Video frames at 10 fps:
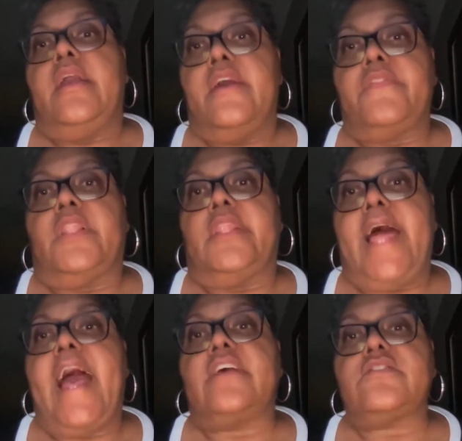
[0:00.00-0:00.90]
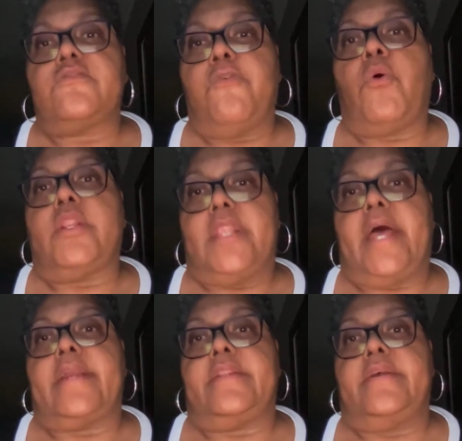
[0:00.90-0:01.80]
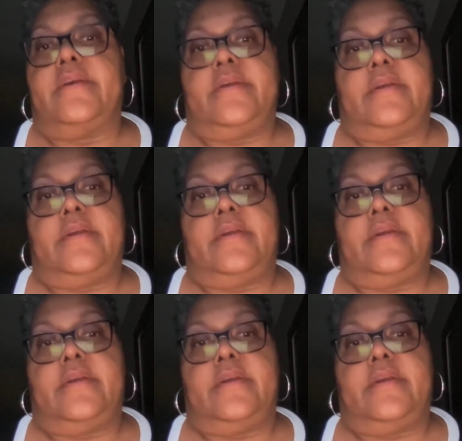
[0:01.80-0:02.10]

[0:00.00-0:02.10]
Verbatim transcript: in the last fortnight